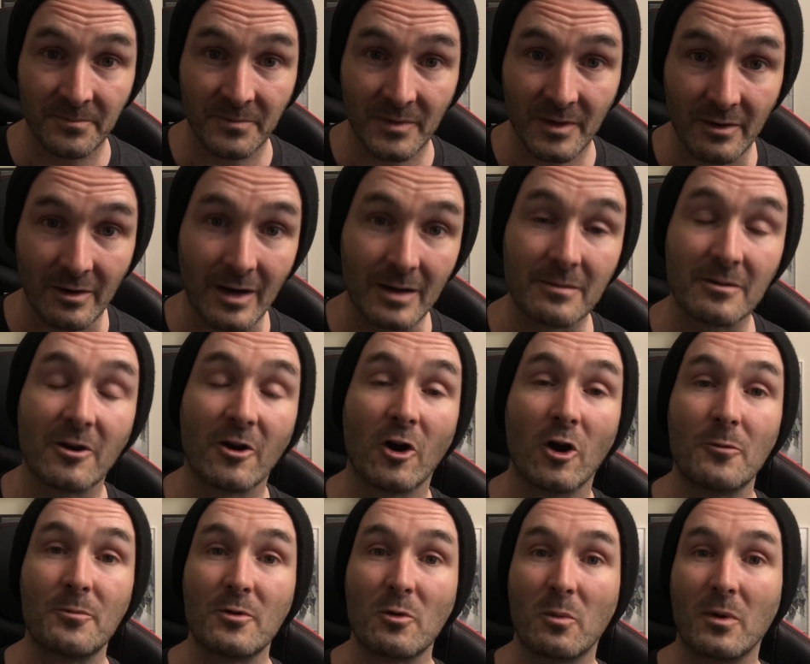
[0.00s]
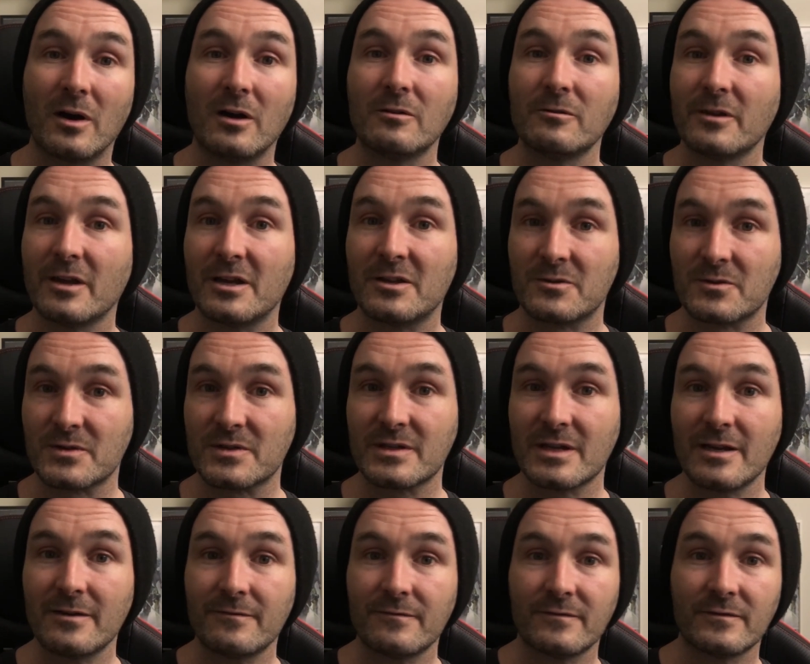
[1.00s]
All right, I hope you're well and you're
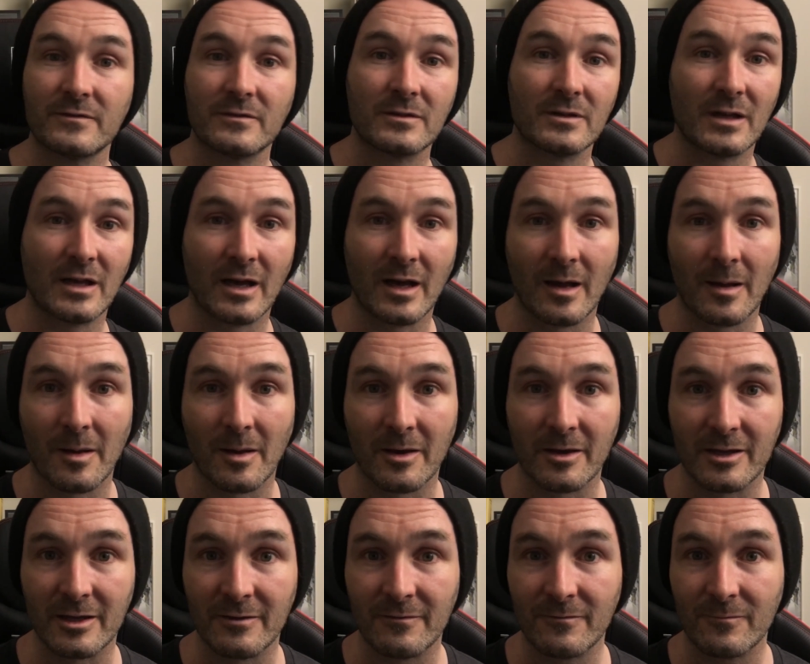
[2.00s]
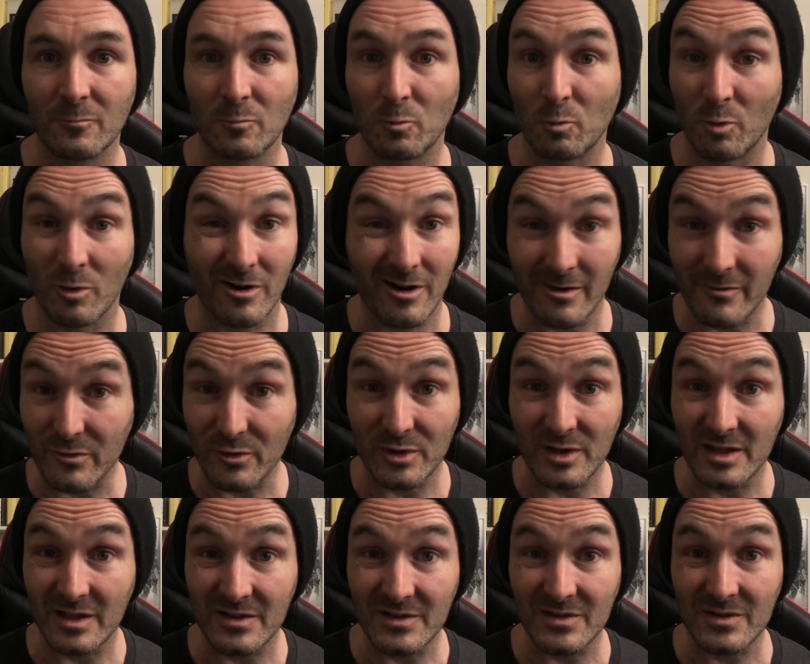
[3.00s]
safe. Wherever it
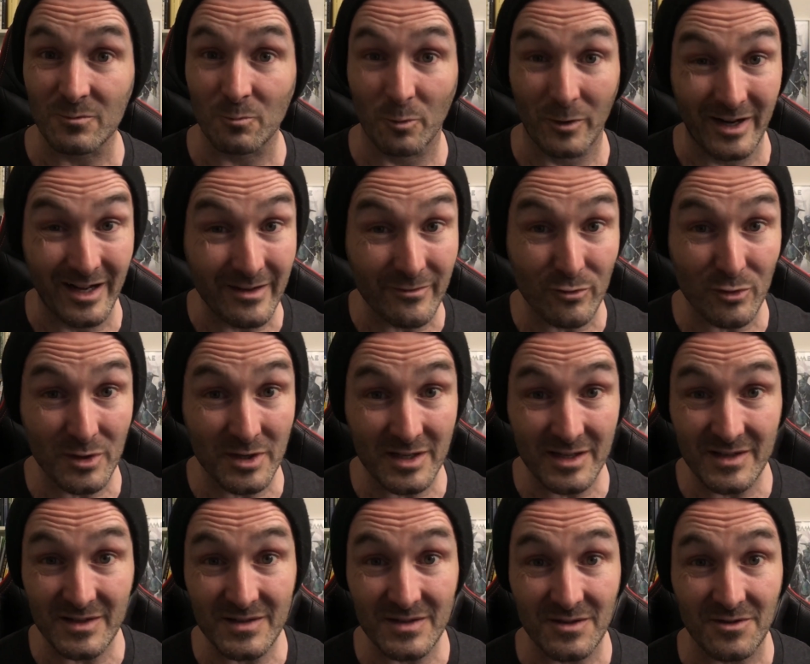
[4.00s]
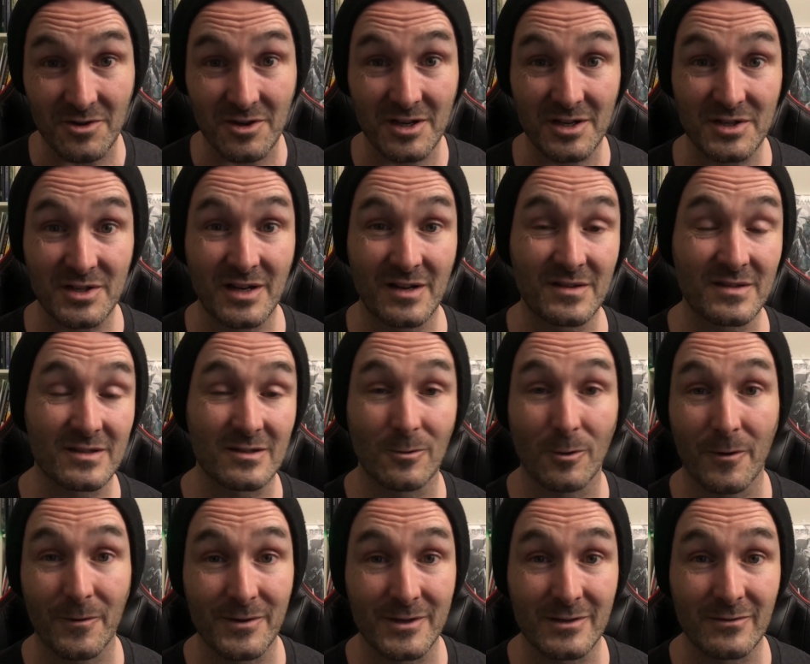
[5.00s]
is, whenever it is that you get a chance to
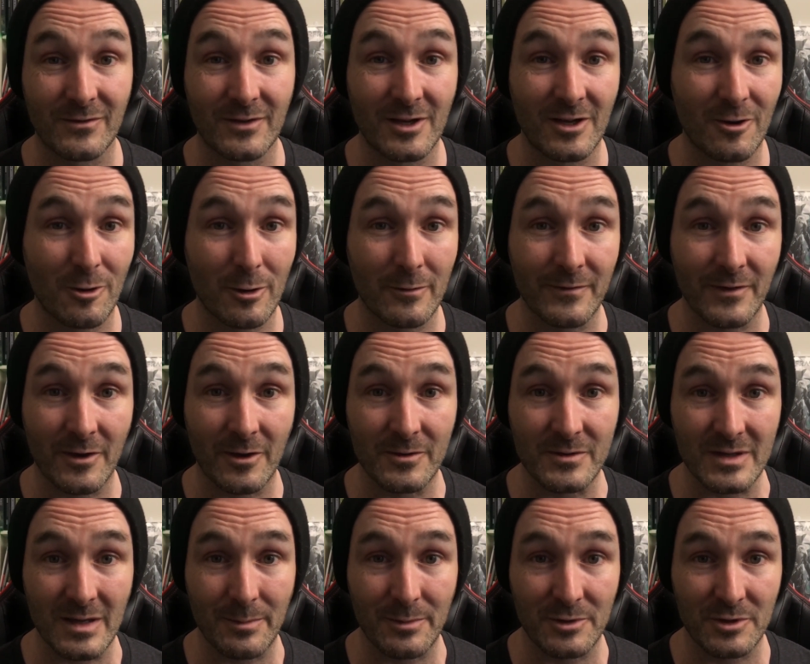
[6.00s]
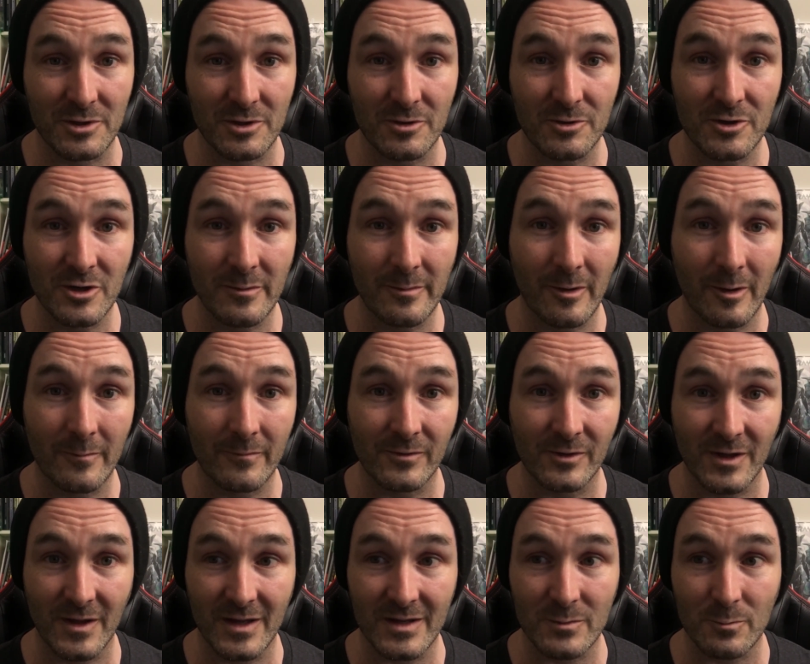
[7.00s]
look at this video, if it goes up onto YouTube,
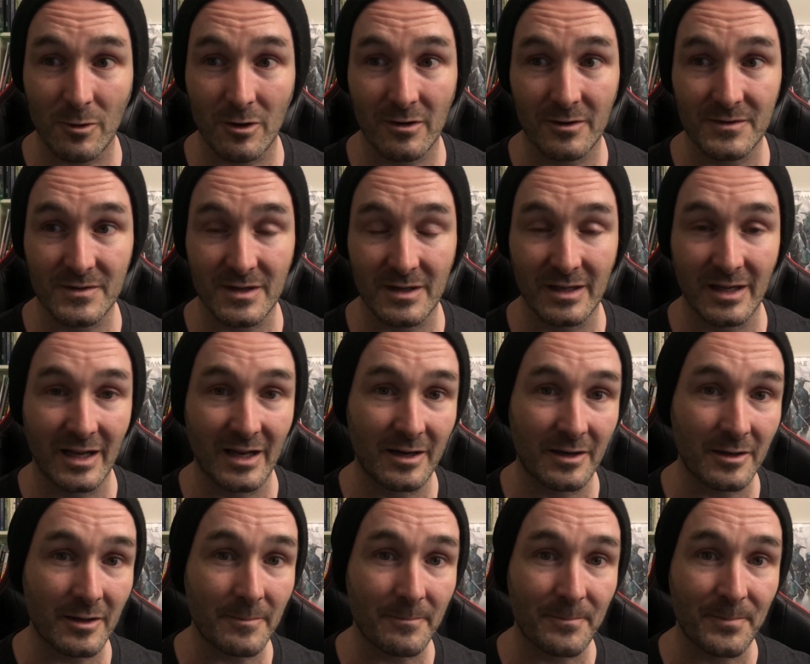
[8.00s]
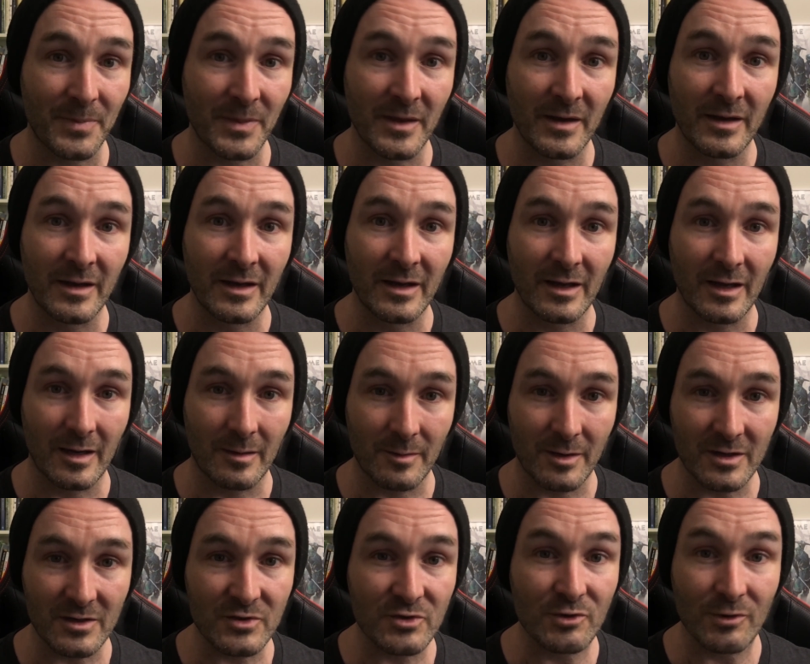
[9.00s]
hopefully that's where it's going to end up. And I'm
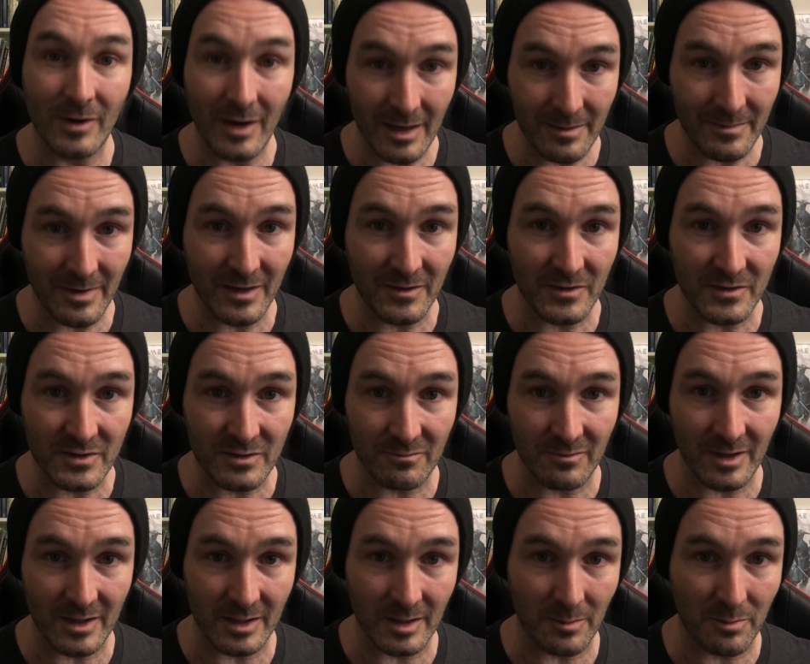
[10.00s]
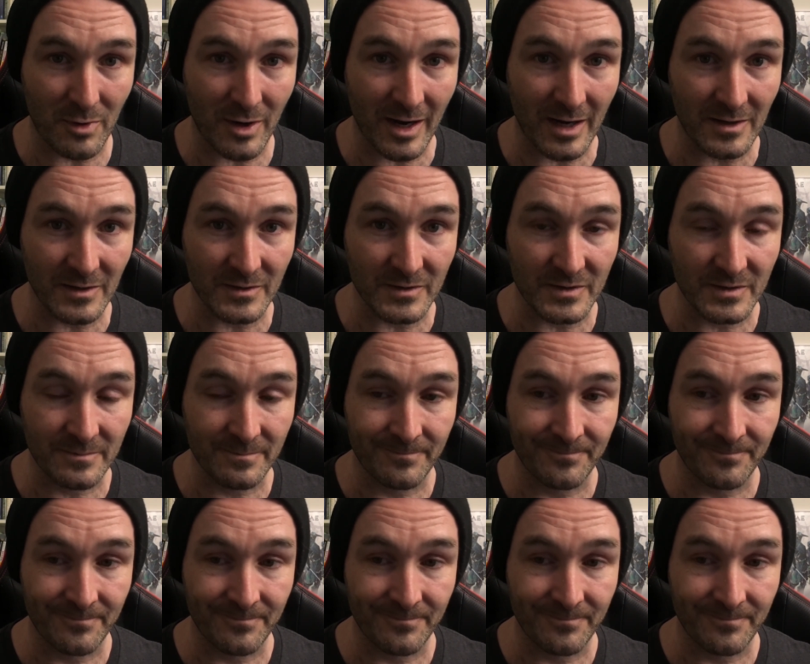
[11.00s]
going to try and make this a regular practice.